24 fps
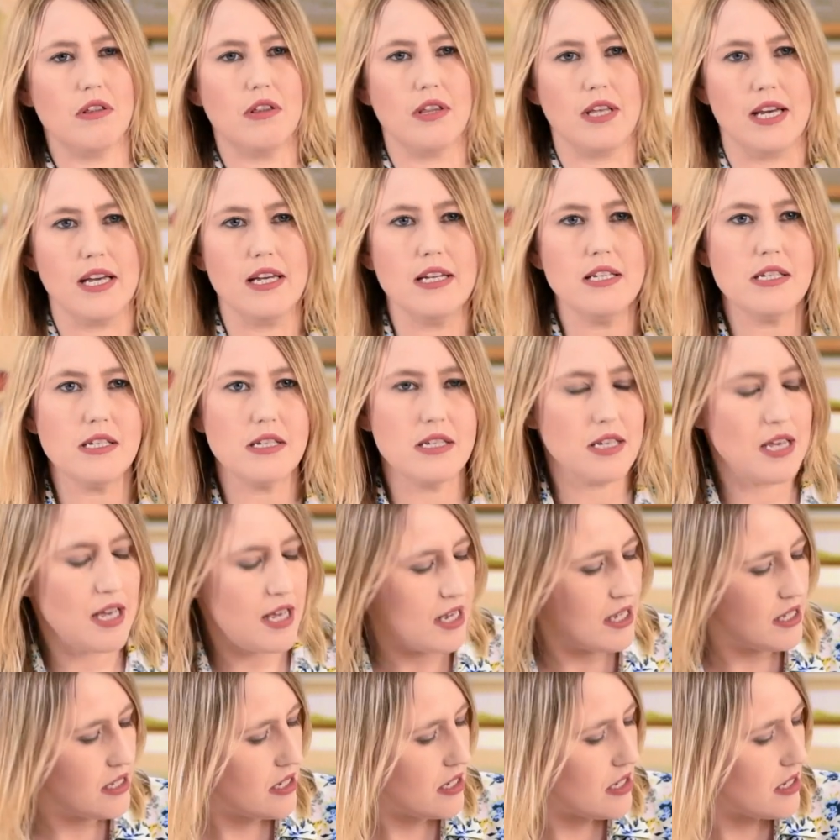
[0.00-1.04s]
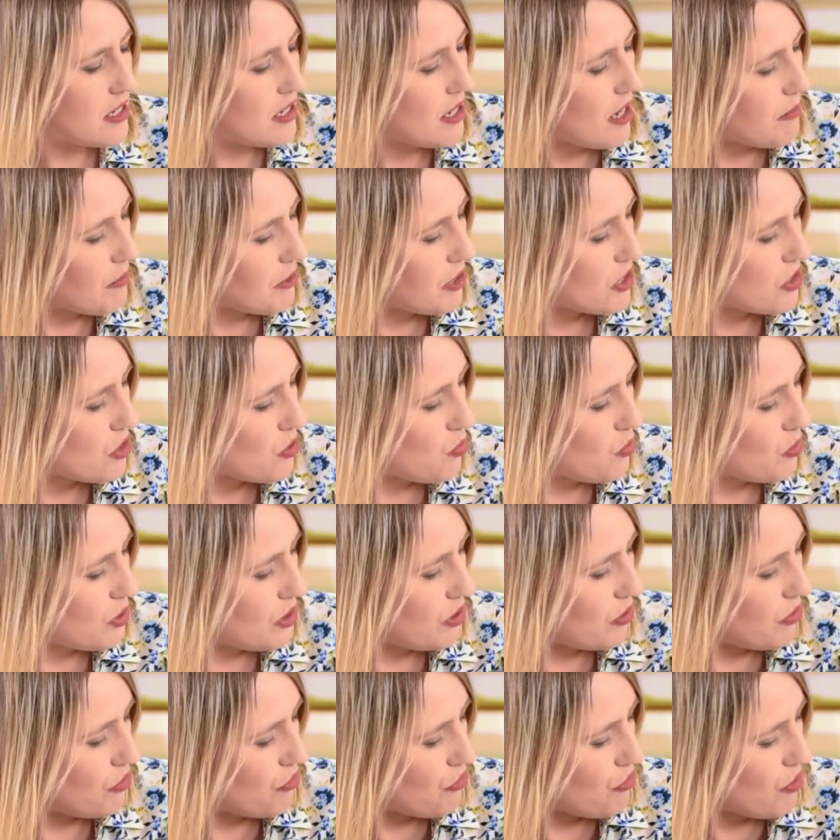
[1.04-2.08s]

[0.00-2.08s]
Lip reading: this. I'm going to talk you